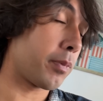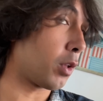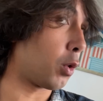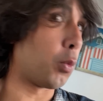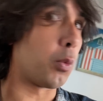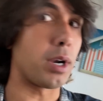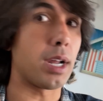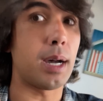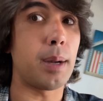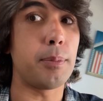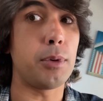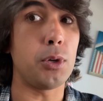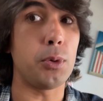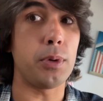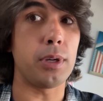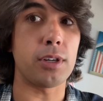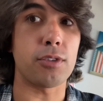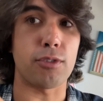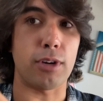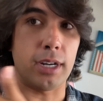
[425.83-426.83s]
What I'm
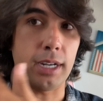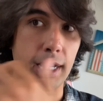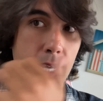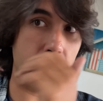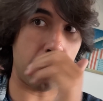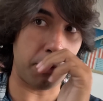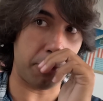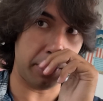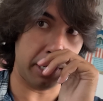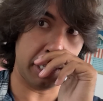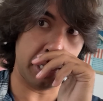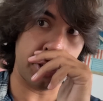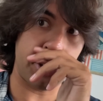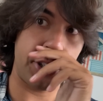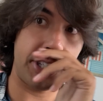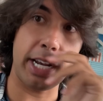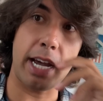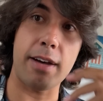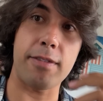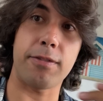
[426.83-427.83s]
doing right now is chat